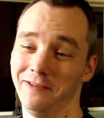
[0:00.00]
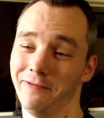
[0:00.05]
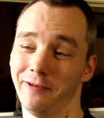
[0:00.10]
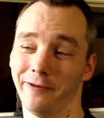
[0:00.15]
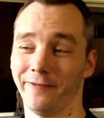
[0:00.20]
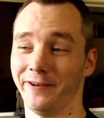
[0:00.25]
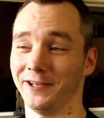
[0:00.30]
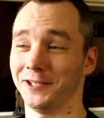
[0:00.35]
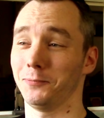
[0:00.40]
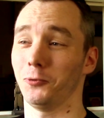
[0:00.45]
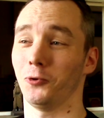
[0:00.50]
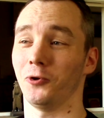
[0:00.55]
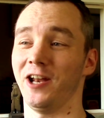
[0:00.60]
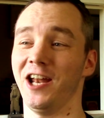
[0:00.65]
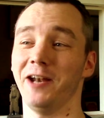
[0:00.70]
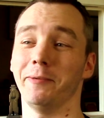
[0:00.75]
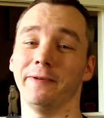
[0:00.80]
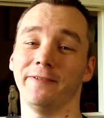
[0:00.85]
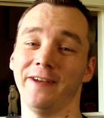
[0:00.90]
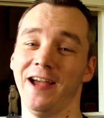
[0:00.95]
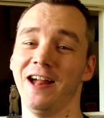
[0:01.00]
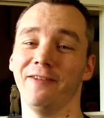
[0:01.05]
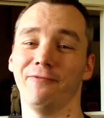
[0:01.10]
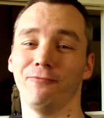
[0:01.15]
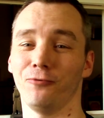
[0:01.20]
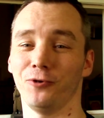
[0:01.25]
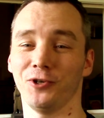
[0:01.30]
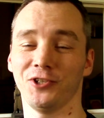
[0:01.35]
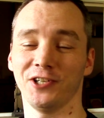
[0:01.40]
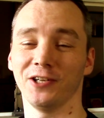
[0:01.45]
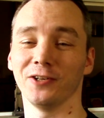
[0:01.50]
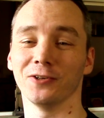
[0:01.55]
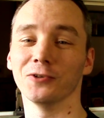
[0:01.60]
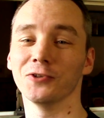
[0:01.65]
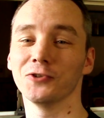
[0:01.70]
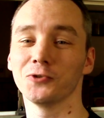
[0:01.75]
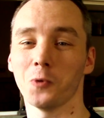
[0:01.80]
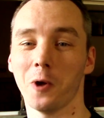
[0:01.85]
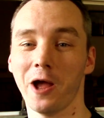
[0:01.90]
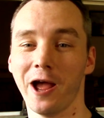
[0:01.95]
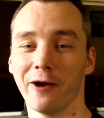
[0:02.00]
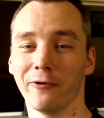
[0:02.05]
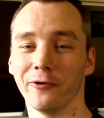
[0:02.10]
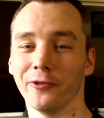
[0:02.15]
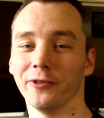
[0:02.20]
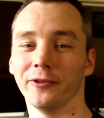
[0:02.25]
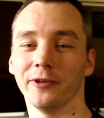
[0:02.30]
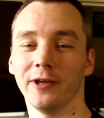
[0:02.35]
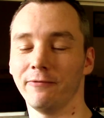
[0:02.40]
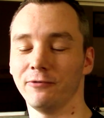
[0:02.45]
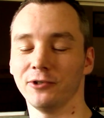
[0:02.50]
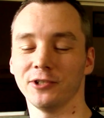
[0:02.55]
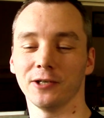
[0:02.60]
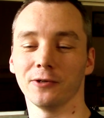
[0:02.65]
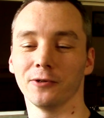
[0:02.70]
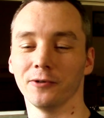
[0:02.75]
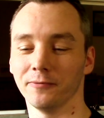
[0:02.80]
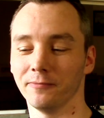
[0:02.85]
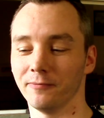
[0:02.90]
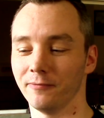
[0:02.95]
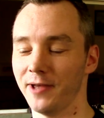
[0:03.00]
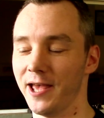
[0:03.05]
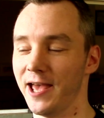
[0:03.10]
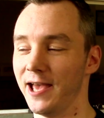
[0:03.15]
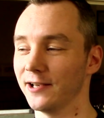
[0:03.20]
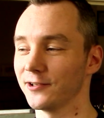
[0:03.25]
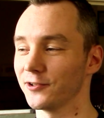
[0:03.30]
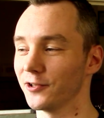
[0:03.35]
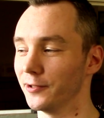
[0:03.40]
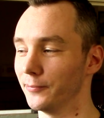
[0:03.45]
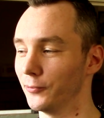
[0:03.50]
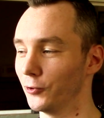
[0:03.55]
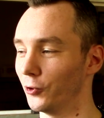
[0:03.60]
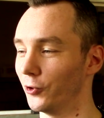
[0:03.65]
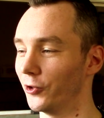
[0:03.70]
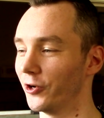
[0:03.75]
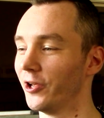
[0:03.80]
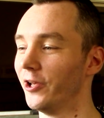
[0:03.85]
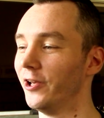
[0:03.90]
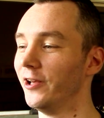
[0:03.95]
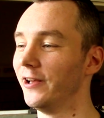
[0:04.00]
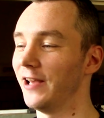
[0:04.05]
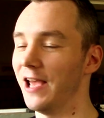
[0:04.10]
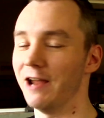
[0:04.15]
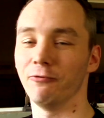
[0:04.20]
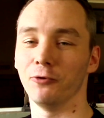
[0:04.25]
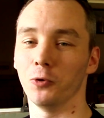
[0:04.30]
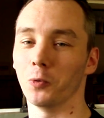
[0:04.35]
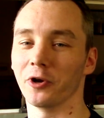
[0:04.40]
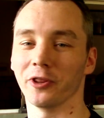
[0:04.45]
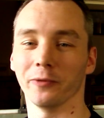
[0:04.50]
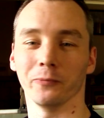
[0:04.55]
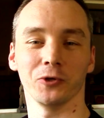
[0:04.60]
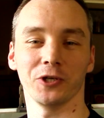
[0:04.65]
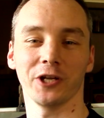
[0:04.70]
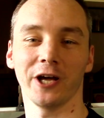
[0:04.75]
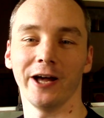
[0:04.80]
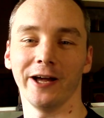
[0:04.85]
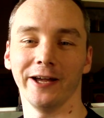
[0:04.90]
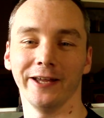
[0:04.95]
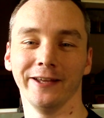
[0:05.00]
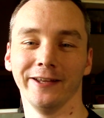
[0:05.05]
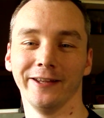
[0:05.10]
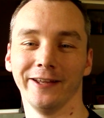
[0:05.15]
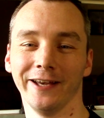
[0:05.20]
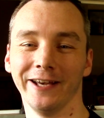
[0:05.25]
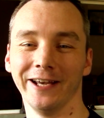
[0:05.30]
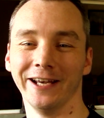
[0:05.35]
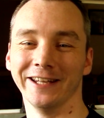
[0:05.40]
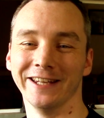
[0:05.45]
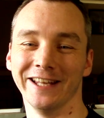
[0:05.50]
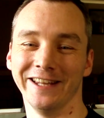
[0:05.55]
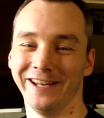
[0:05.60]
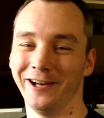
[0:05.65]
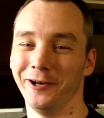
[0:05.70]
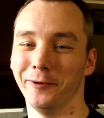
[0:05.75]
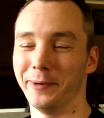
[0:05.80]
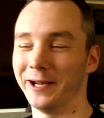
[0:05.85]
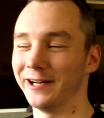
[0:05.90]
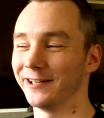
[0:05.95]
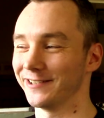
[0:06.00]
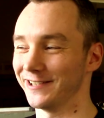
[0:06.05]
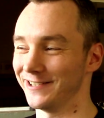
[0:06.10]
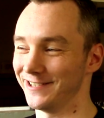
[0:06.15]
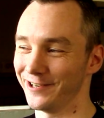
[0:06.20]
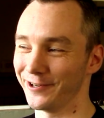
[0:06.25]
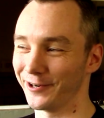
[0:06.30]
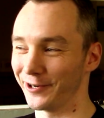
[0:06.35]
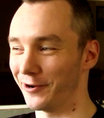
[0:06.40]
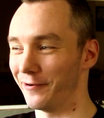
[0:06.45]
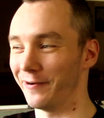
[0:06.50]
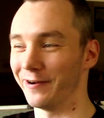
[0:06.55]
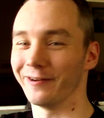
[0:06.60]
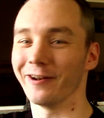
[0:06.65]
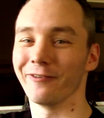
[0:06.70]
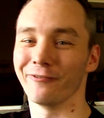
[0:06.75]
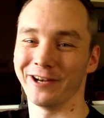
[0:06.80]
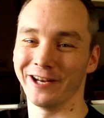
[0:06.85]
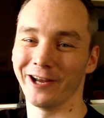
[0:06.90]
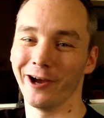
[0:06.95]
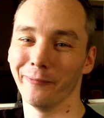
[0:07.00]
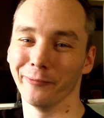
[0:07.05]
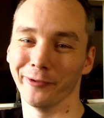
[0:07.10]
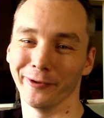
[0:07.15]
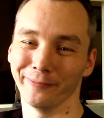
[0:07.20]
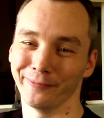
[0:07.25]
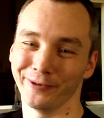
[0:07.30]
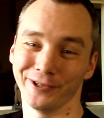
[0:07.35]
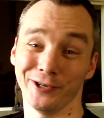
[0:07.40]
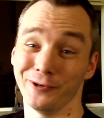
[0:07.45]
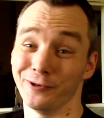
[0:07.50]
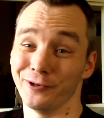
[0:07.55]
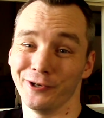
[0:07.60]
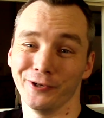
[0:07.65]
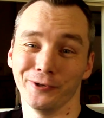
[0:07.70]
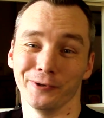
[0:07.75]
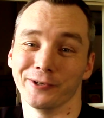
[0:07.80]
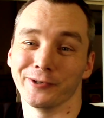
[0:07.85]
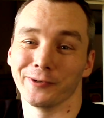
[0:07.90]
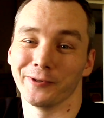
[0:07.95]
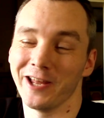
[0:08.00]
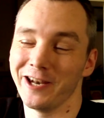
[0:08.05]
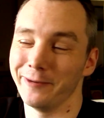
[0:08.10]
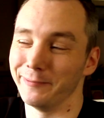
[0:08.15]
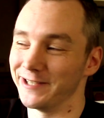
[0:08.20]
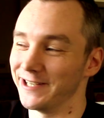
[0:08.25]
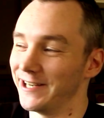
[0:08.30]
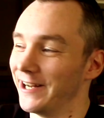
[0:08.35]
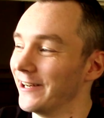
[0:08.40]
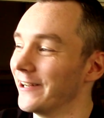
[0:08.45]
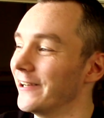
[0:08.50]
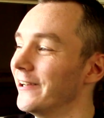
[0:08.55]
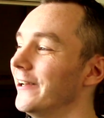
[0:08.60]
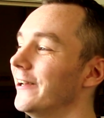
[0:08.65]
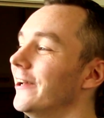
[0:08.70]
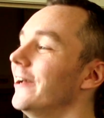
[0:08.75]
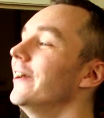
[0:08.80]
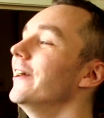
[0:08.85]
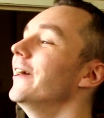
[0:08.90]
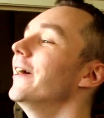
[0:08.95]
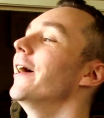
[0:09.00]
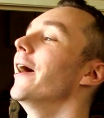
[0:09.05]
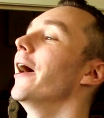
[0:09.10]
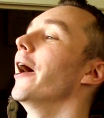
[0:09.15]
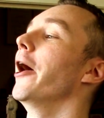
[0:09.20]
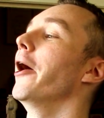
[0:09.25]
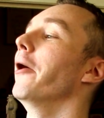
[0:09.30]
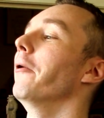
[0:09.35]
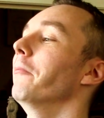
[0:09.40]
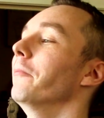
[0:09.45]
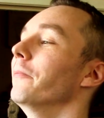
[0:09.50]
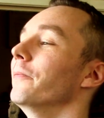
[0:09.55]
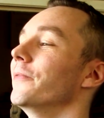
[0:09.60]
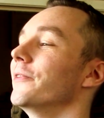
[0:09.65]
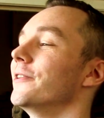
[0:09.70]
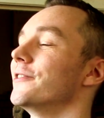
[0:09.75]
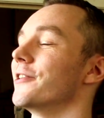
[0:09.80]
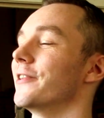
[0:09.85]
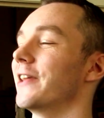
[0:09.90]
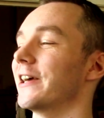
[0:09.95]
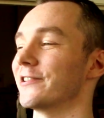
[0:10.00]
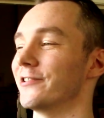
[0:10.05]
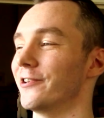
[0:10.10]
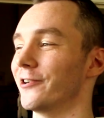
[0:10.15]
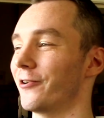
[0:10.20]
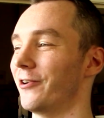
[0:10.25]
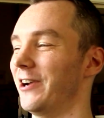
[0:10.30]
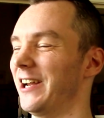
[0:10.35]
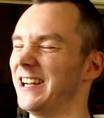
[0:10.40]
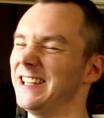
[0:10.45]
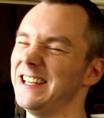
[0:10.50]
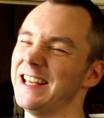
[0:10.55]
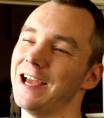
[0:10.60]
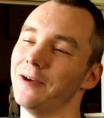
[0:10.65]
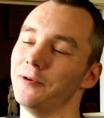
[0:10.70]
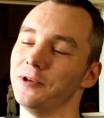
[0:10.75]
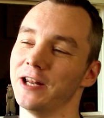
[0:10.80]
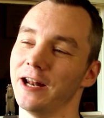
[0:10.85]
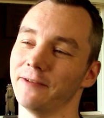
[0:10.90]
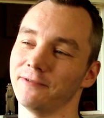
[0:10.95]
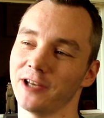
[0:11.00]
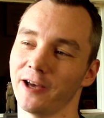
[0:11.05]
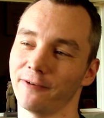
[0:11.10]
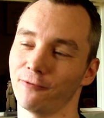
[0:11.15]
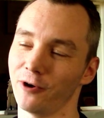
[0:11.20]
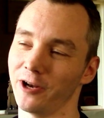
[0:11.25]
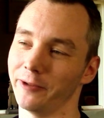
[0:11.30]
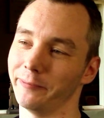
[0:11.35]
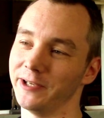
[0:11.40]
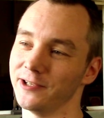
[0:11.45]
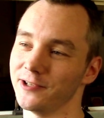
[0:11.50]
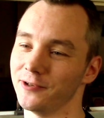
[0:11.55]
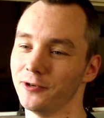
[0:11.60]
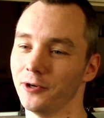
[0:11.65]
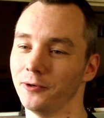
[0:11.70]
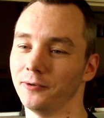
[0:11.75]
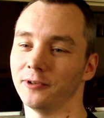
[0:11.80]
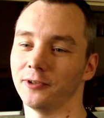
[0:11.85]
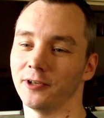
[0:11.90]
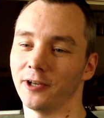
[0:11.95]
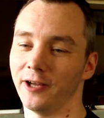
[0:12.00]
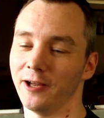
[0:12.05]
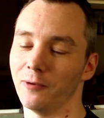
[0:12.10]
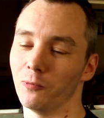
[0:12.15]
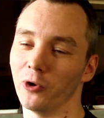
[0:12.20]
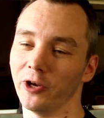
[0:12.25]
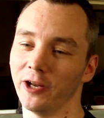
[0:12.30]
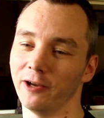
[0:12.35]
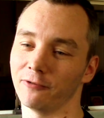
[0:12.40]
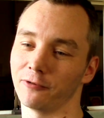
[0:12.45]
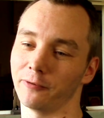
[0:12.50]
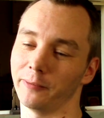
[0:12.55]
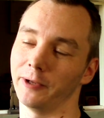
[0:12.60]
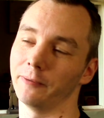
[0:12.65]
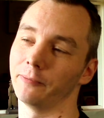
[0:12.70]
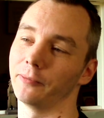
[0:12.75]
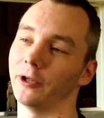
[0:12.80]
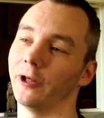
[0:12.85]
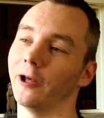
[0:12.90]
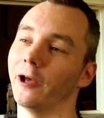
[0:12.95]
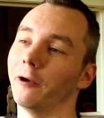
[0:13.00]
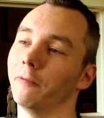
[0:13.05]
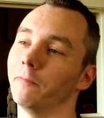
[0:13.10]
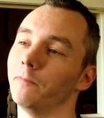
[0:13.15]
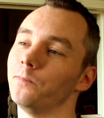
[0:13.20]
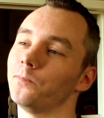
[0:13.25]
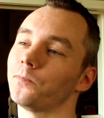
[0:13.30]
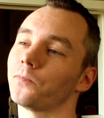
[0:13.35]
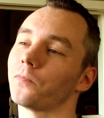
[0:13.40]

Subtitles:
even if I spawn an enemy for every single square on every single hex on the board, every one of them would die, and then the only penalty is you've got to go around and rearm them, which you can do because all the enemies are dead. So that's not great. And yeah, we can have tougher enemies who don't die in one hit from it, but